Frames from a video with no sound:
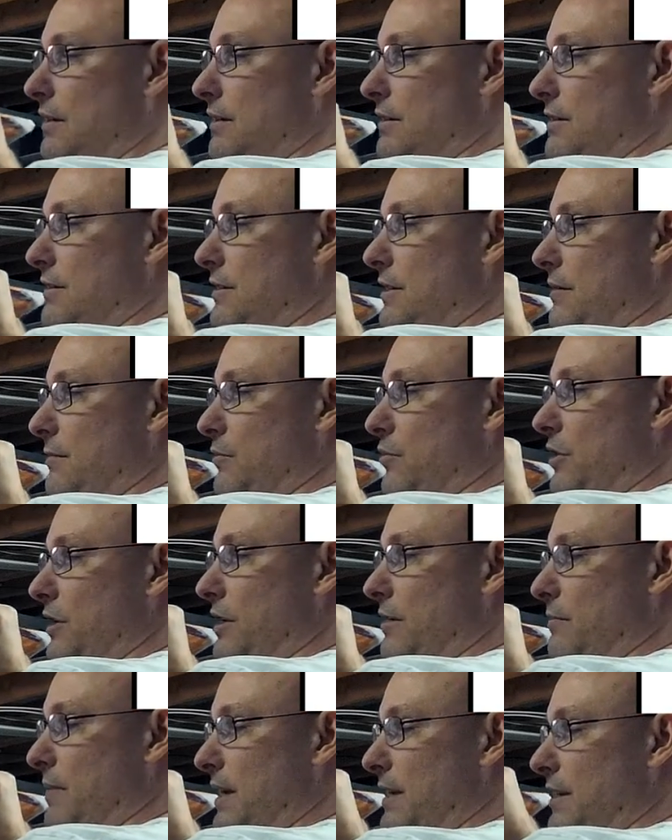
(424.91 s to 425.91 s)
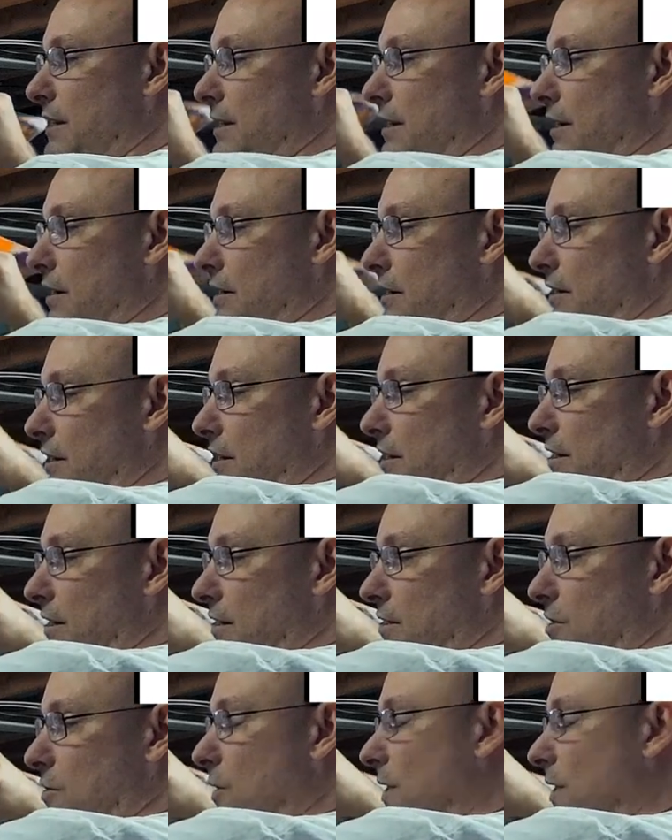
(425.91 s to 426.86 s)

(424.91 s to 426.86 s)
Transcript: you see I'm trying to bend it here, it's